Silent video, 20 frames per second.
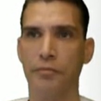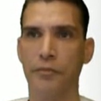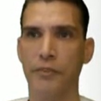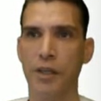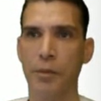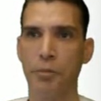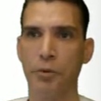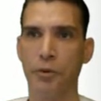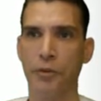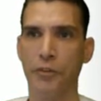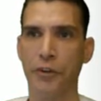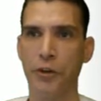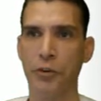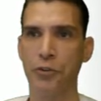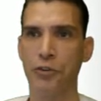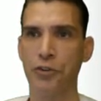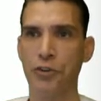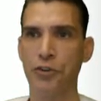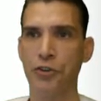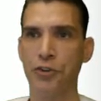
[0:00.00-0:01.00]
number of
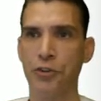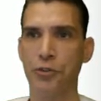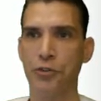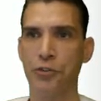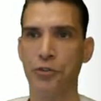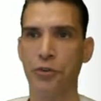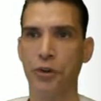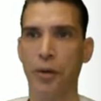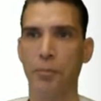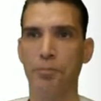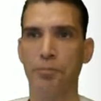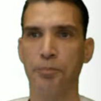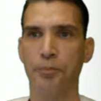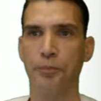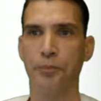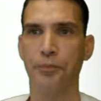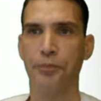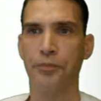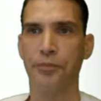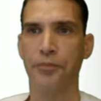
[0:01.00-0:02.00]
those to choose from.
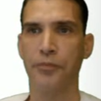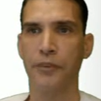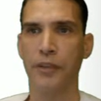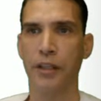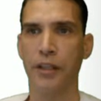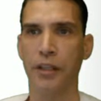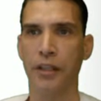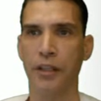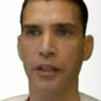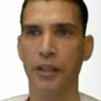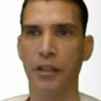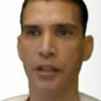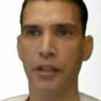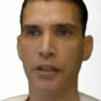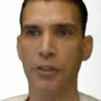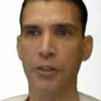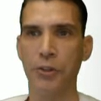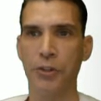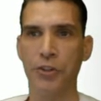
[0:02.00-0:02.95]
You